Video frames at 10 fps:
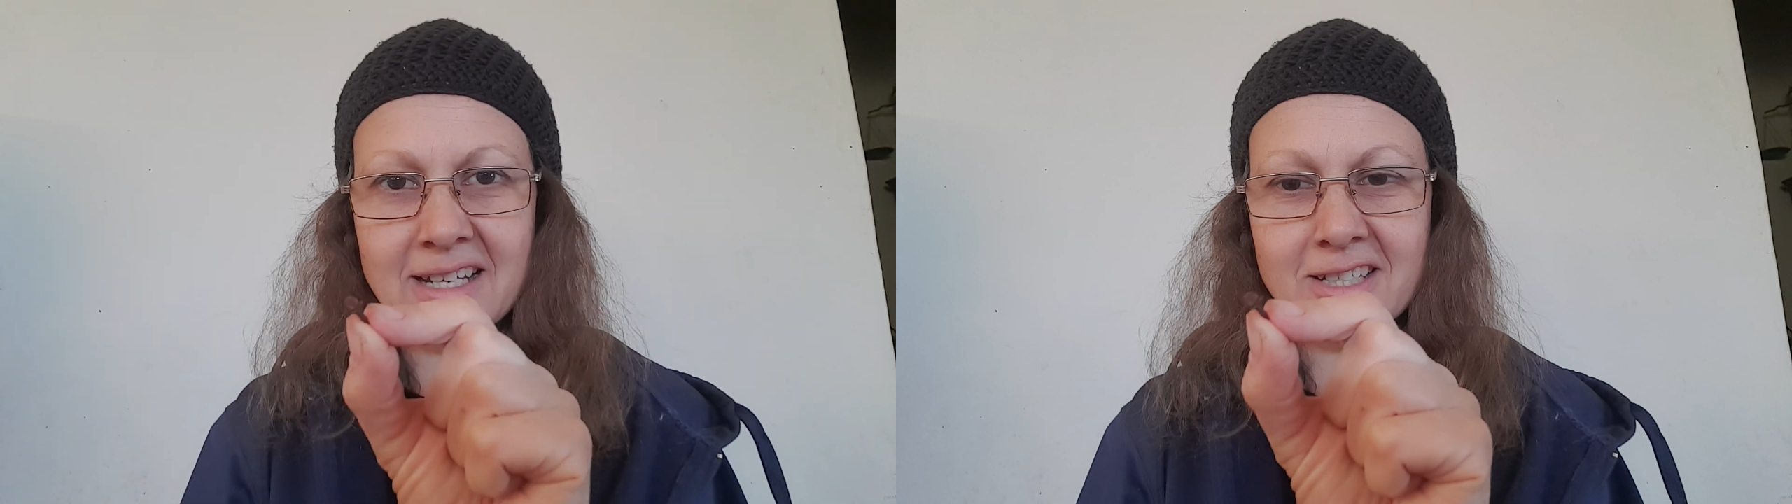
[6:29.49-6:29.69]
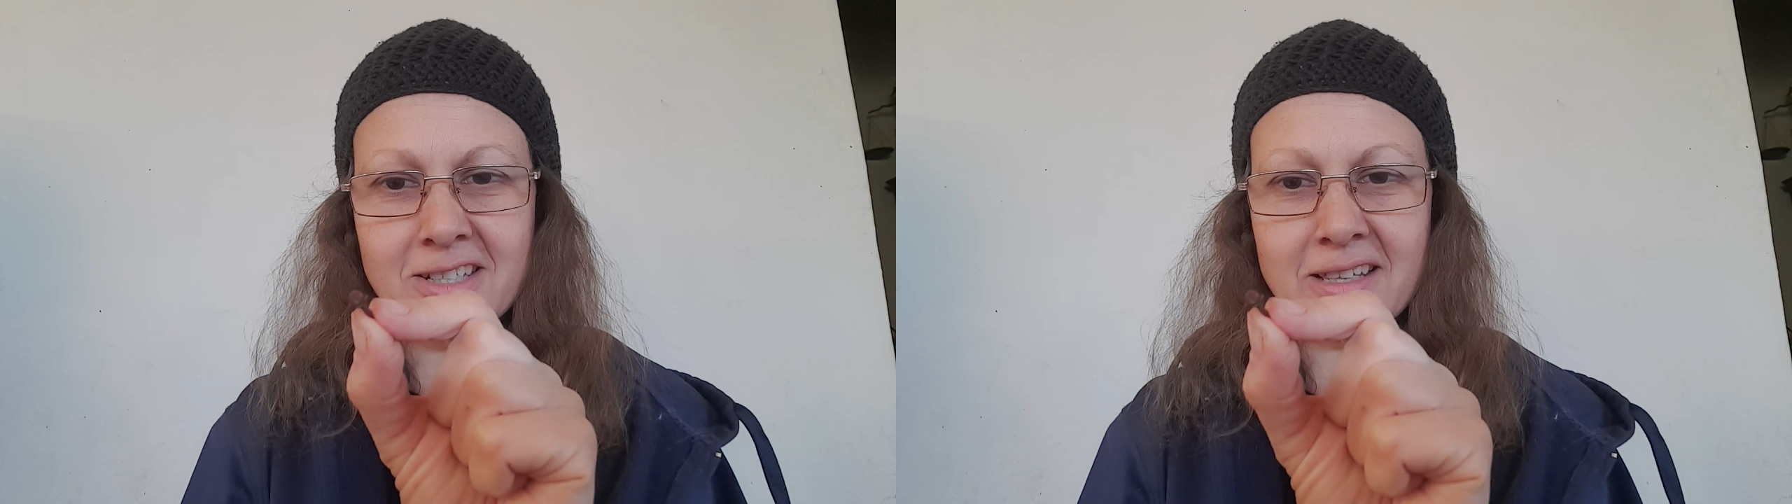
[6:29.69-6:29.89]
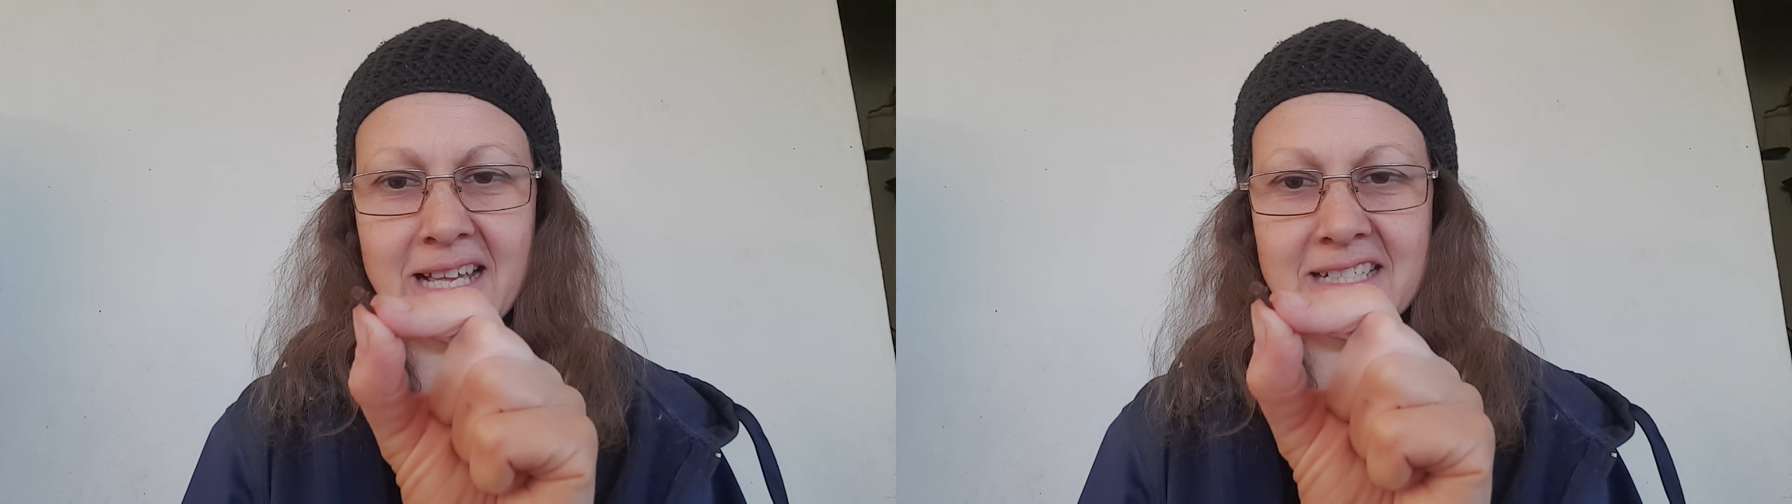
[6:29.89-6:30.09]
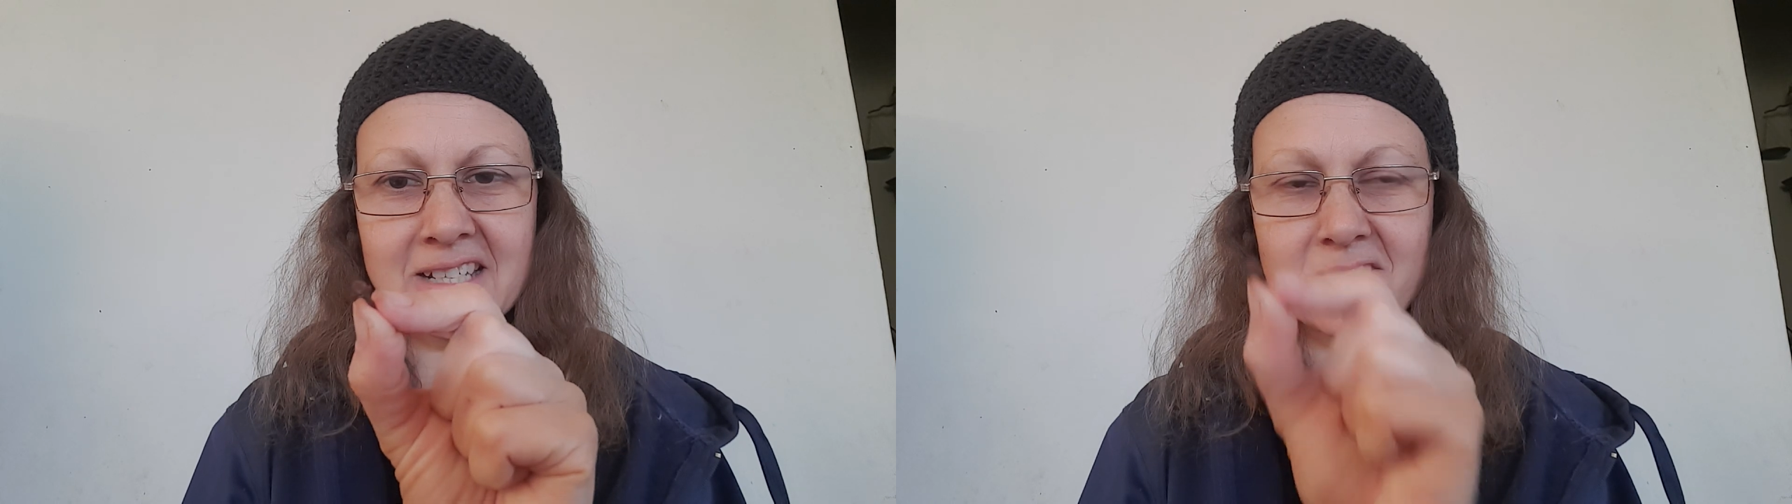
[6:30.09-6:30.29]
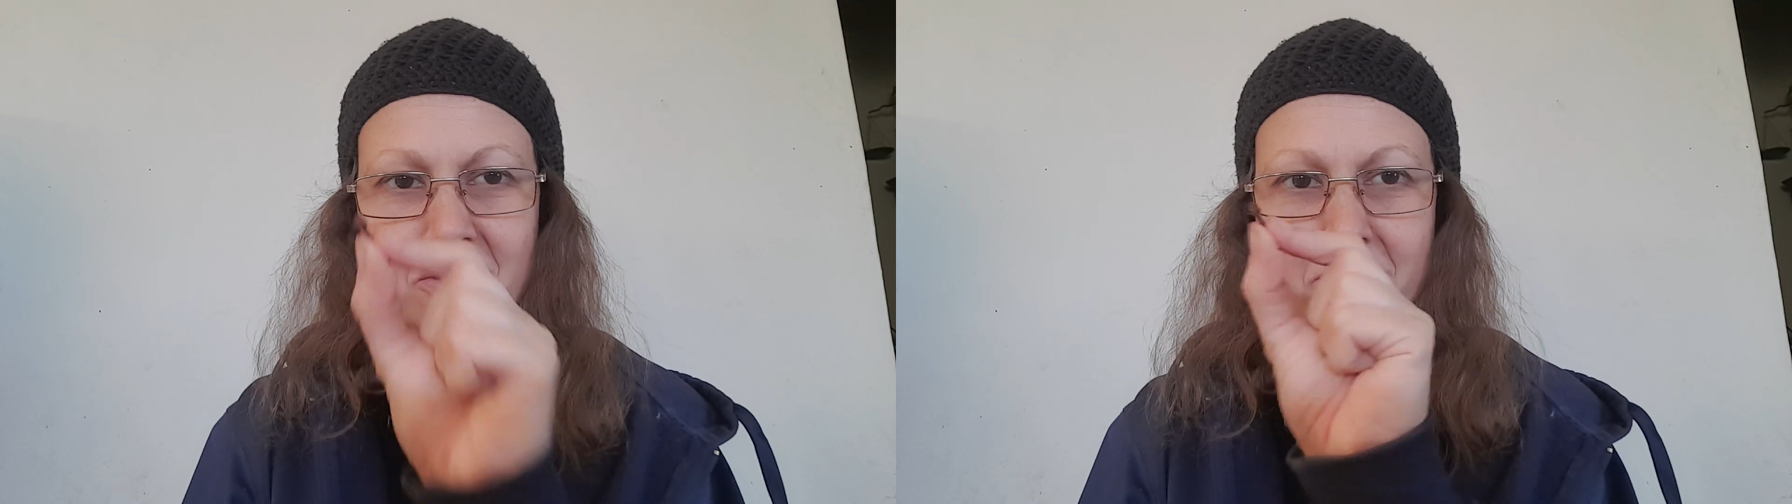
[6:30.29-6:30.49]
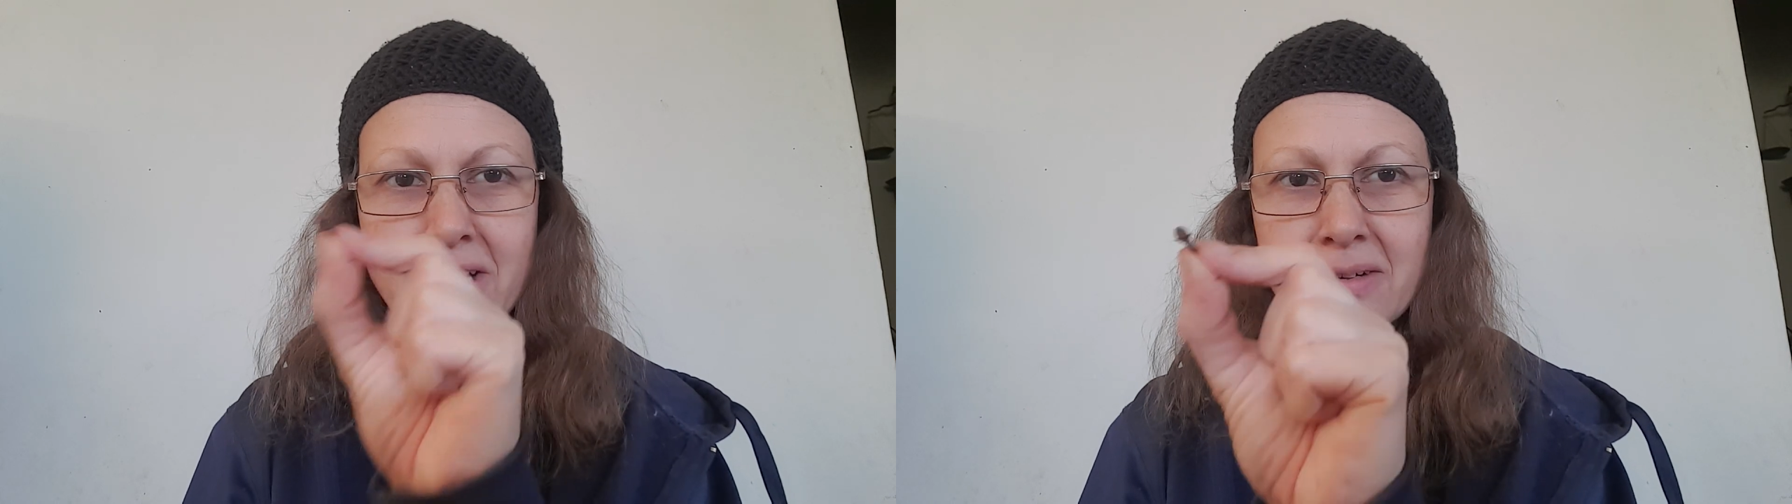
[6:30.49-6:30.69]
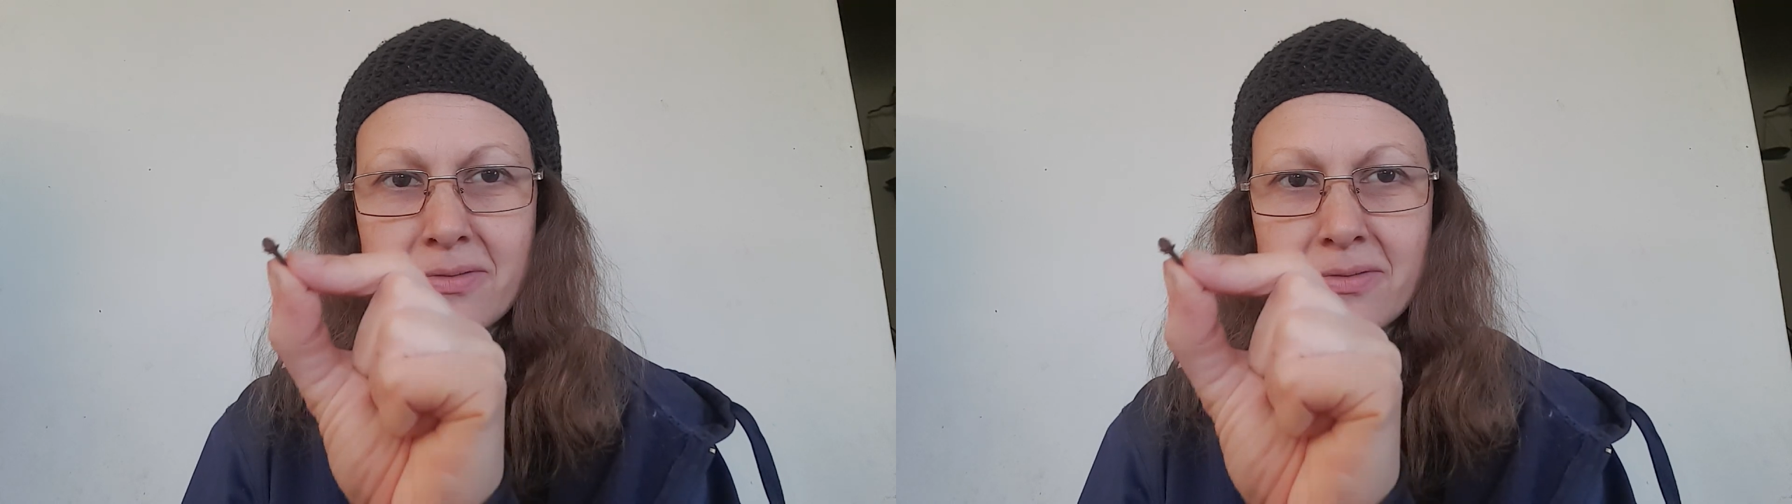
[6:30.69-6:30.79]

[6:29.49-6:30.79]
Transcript: So that's also a